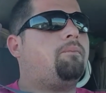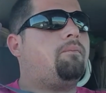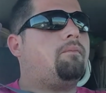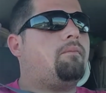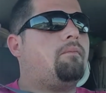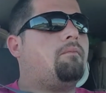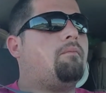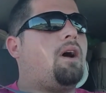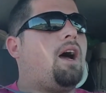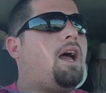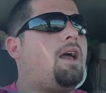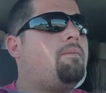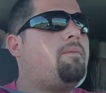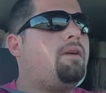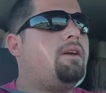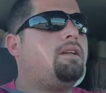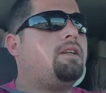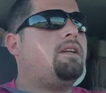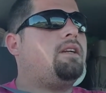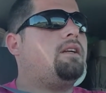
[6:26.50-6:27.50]
My
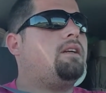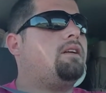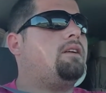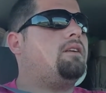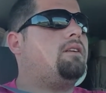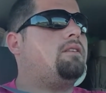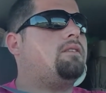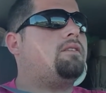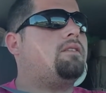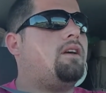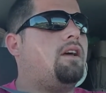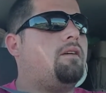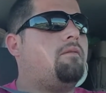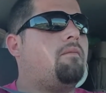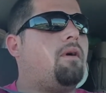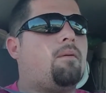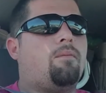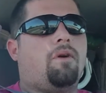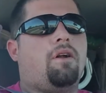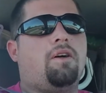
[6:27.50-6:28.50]
opinion is, and
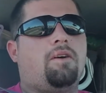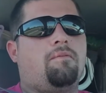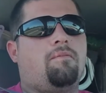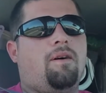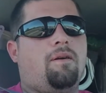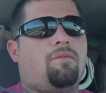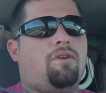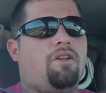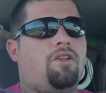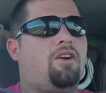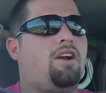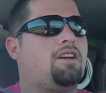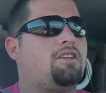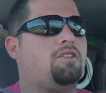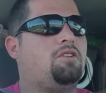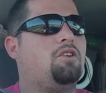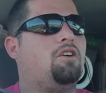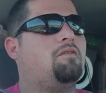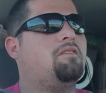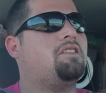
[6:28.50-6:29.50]
my brother actually
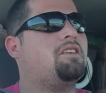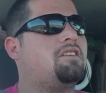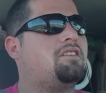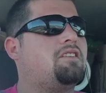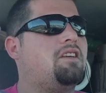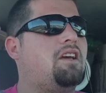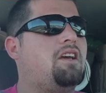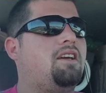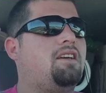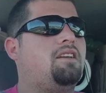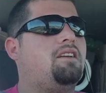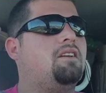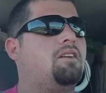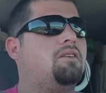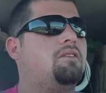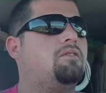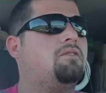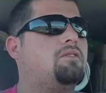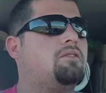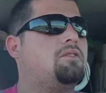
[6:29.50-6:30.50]
told me this saying, you
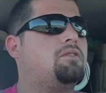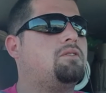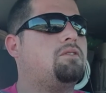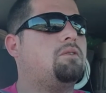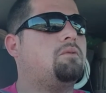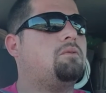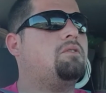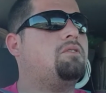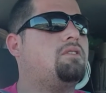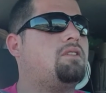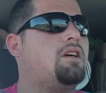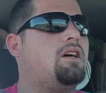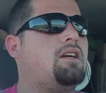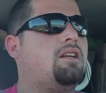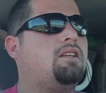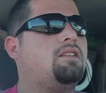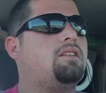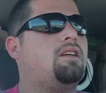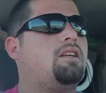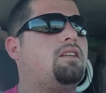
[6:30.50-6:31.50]
know, suicide
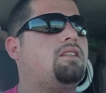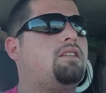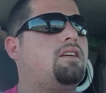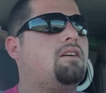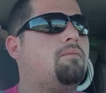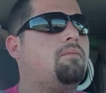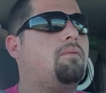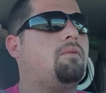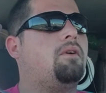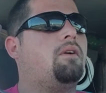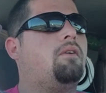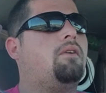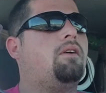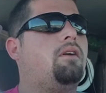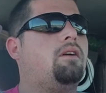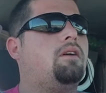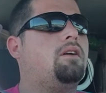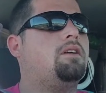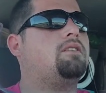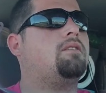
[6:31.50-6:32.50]
is a
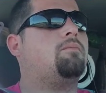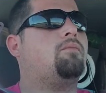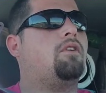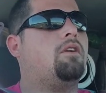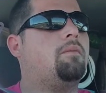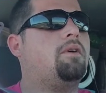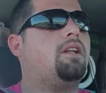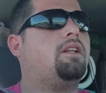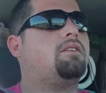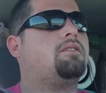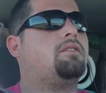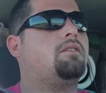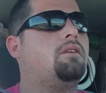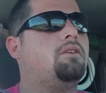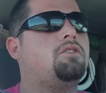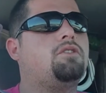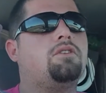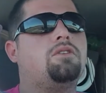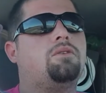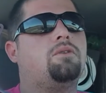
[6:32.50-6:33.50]
permanent
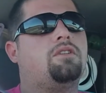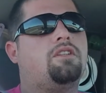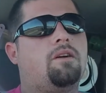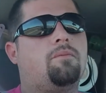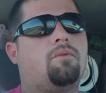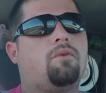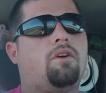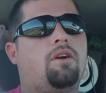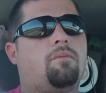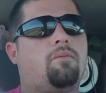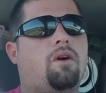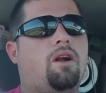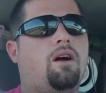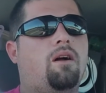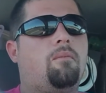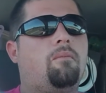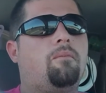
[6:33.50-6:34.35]
solution to a temporary problem.